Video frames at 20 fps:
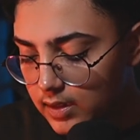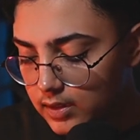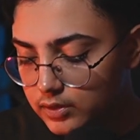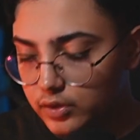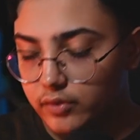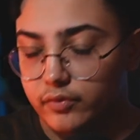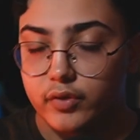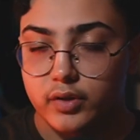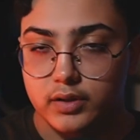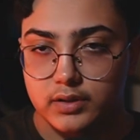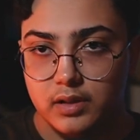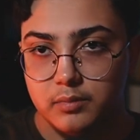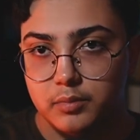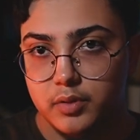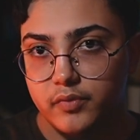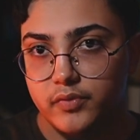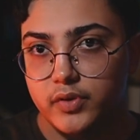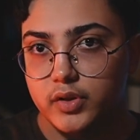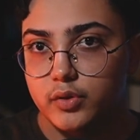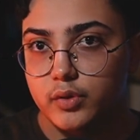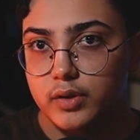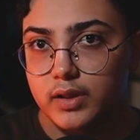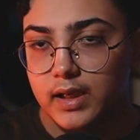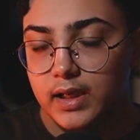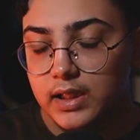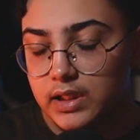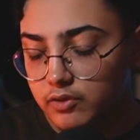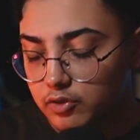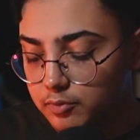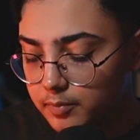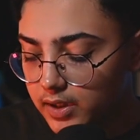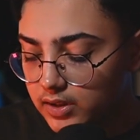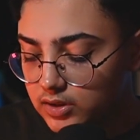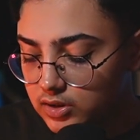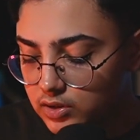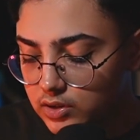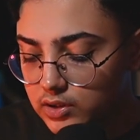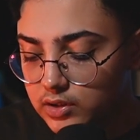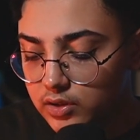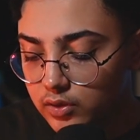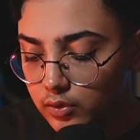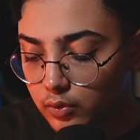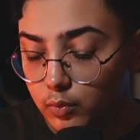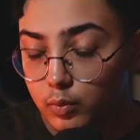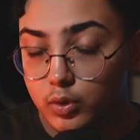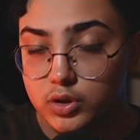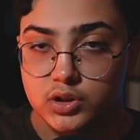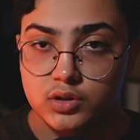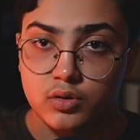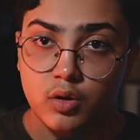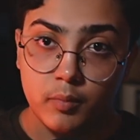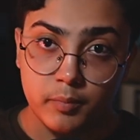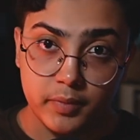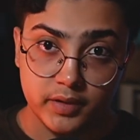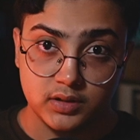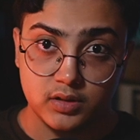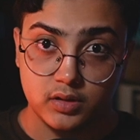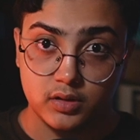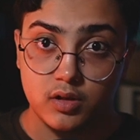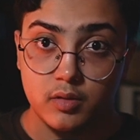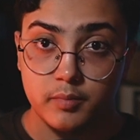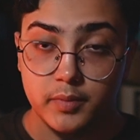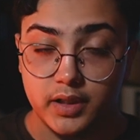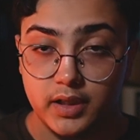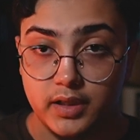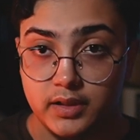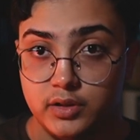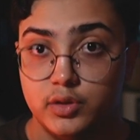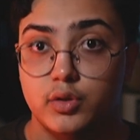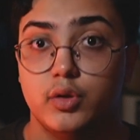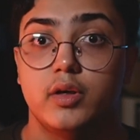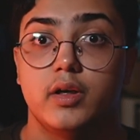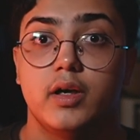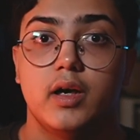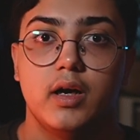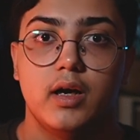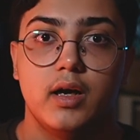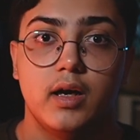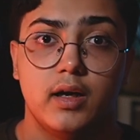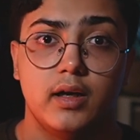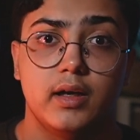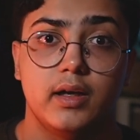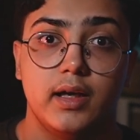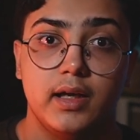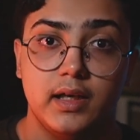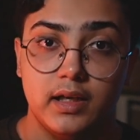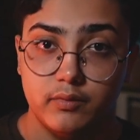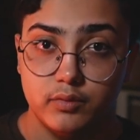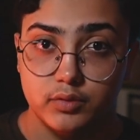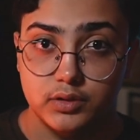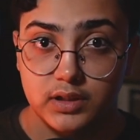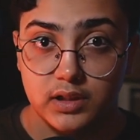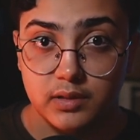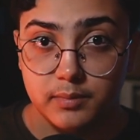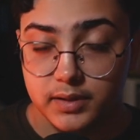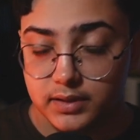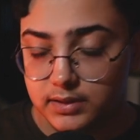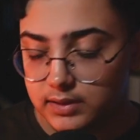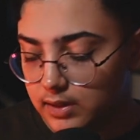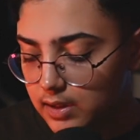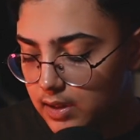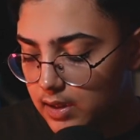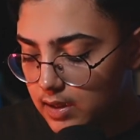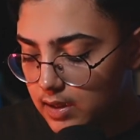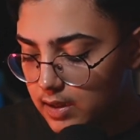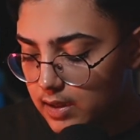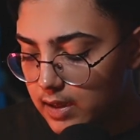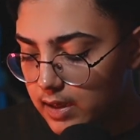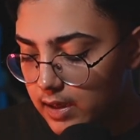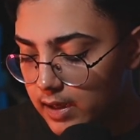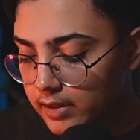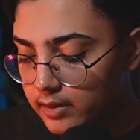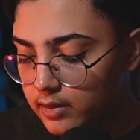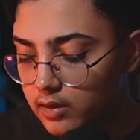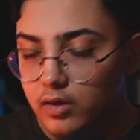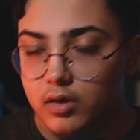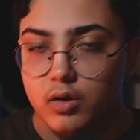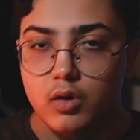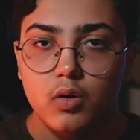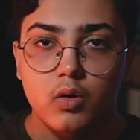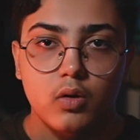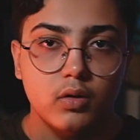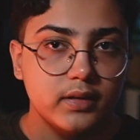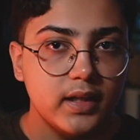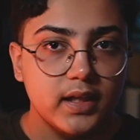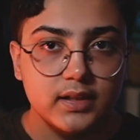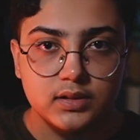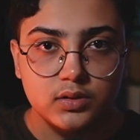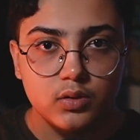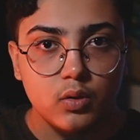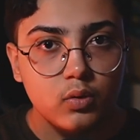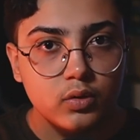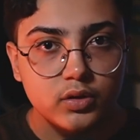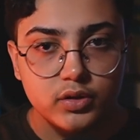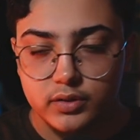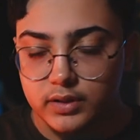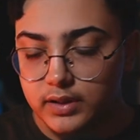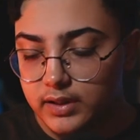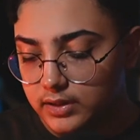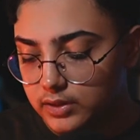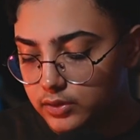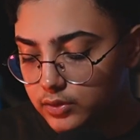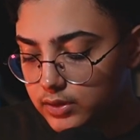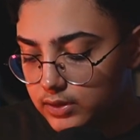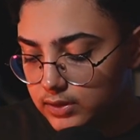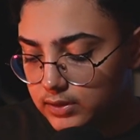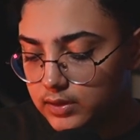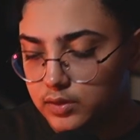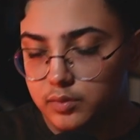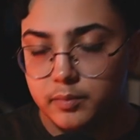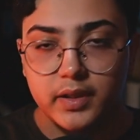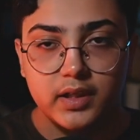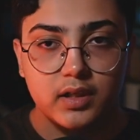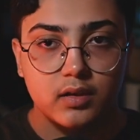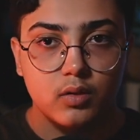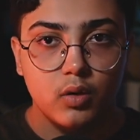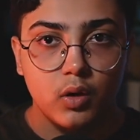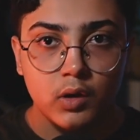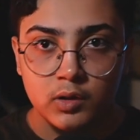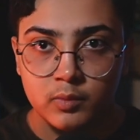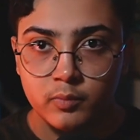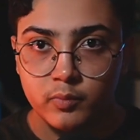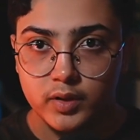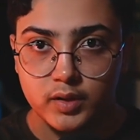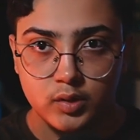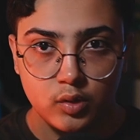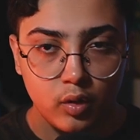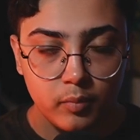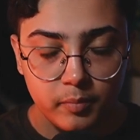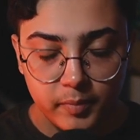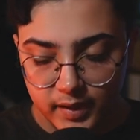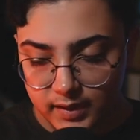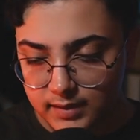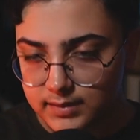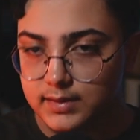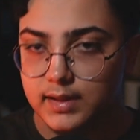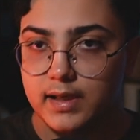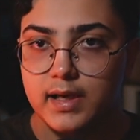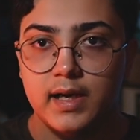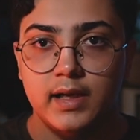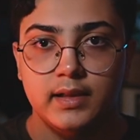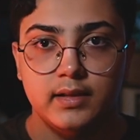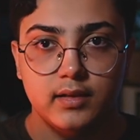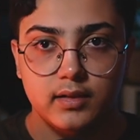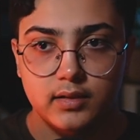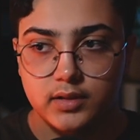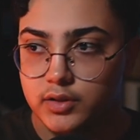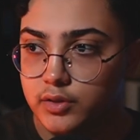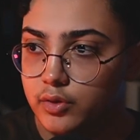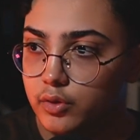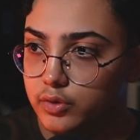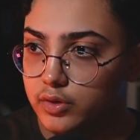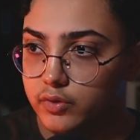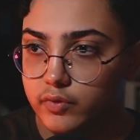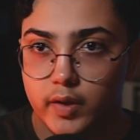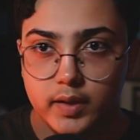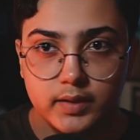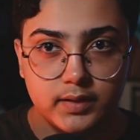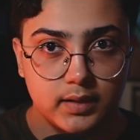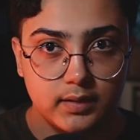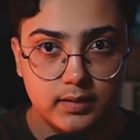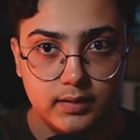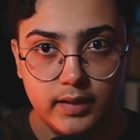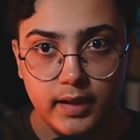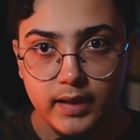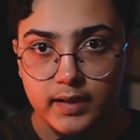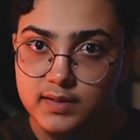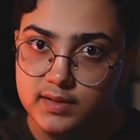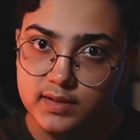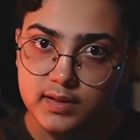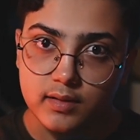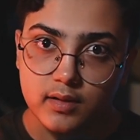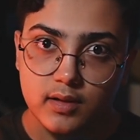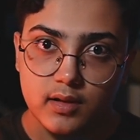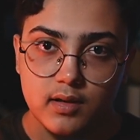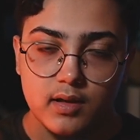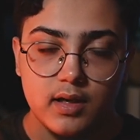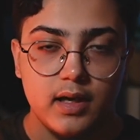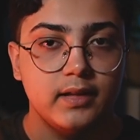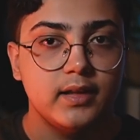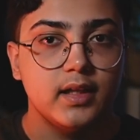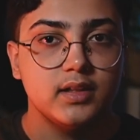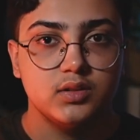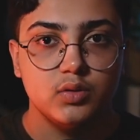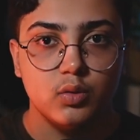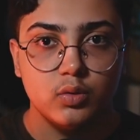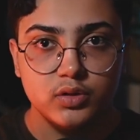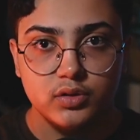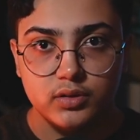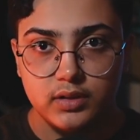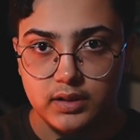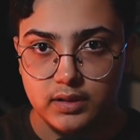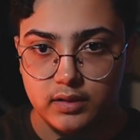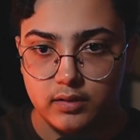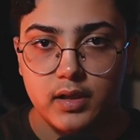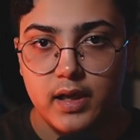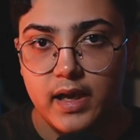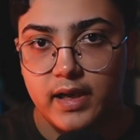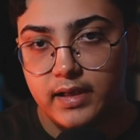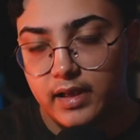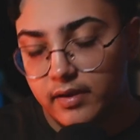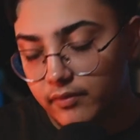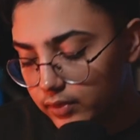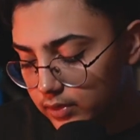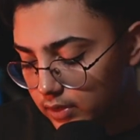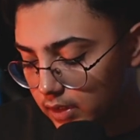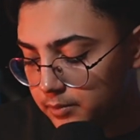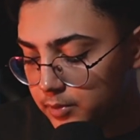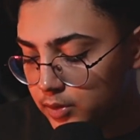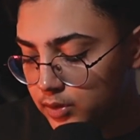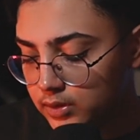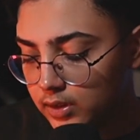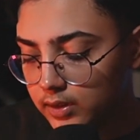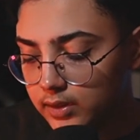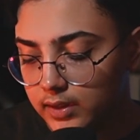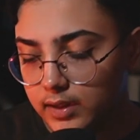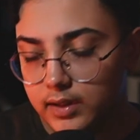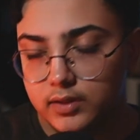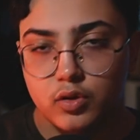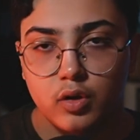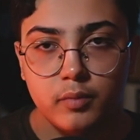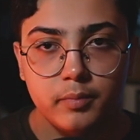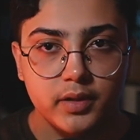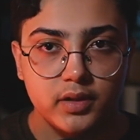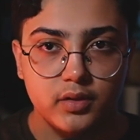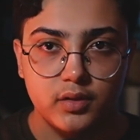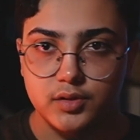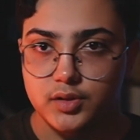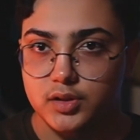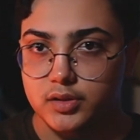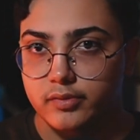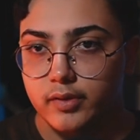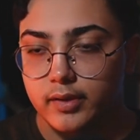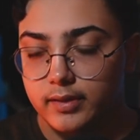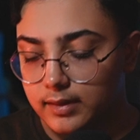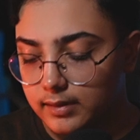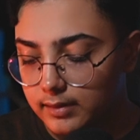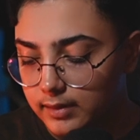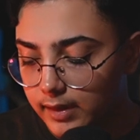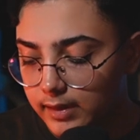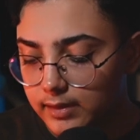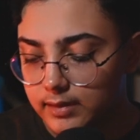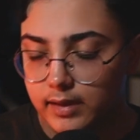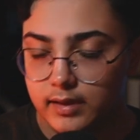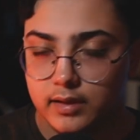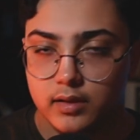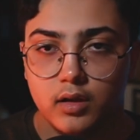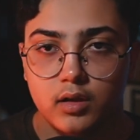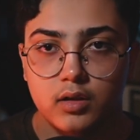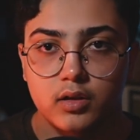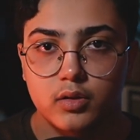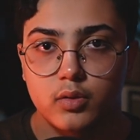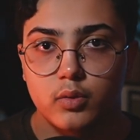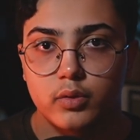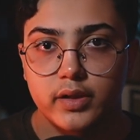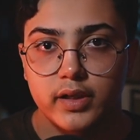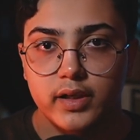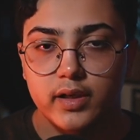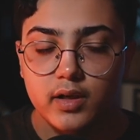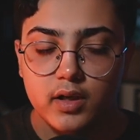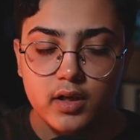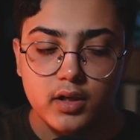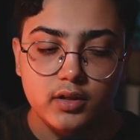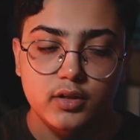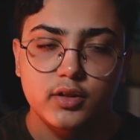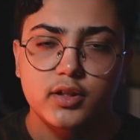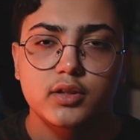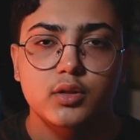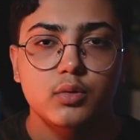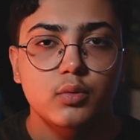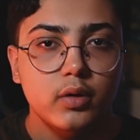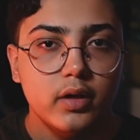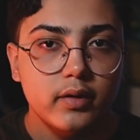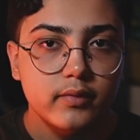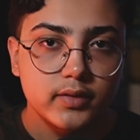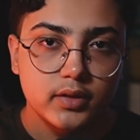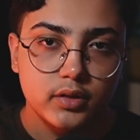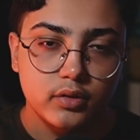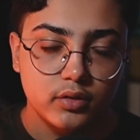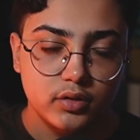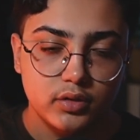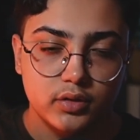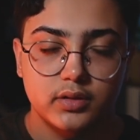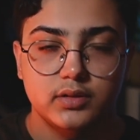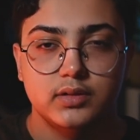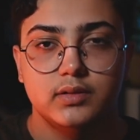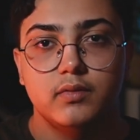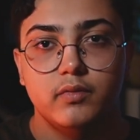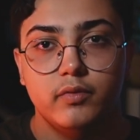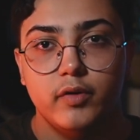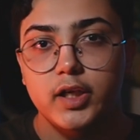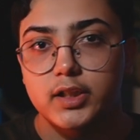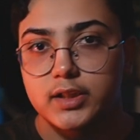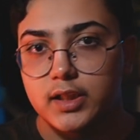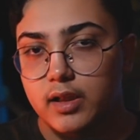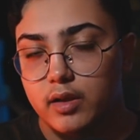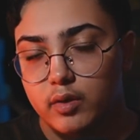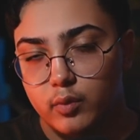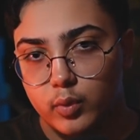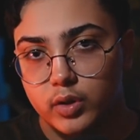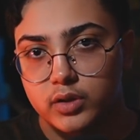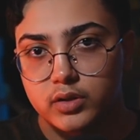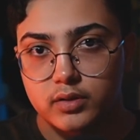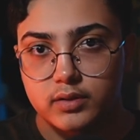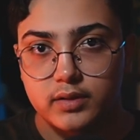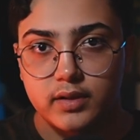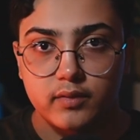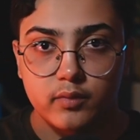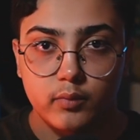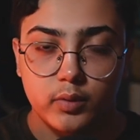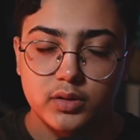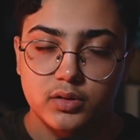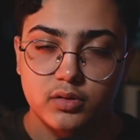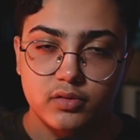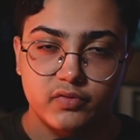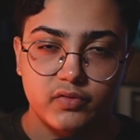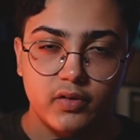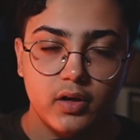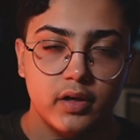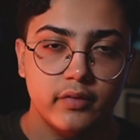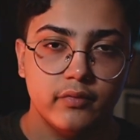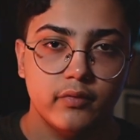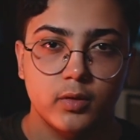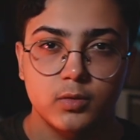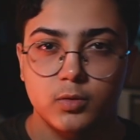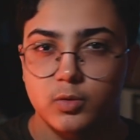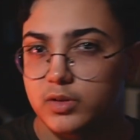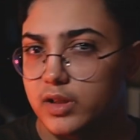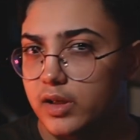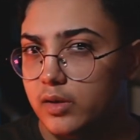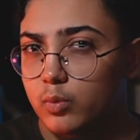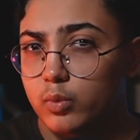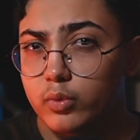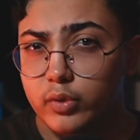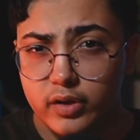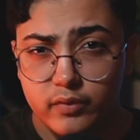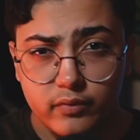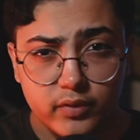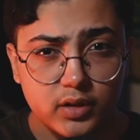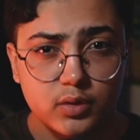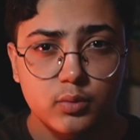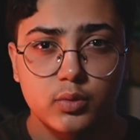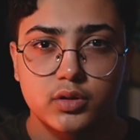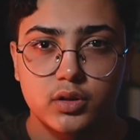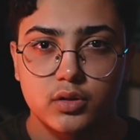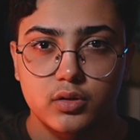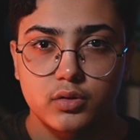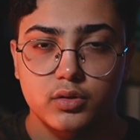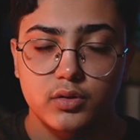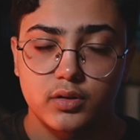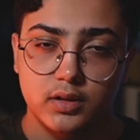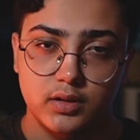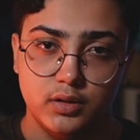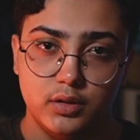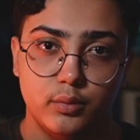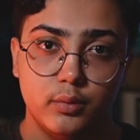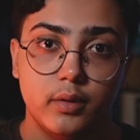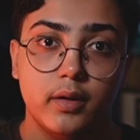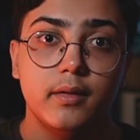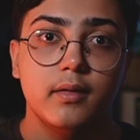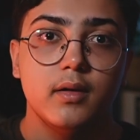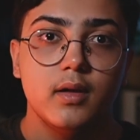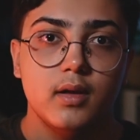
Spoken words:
So for example, if you're doing A-level maths, you need to know what topics are coming in your A-level syllabus, and that's all you need. You just need to make a column with topics and you write a date, and that's all you need. And every time you study a topic, you can just write the date and color code it. You can do whatever, you can rate it out of 1 to 5, 1 to 10, whatever you want to do, you can do it.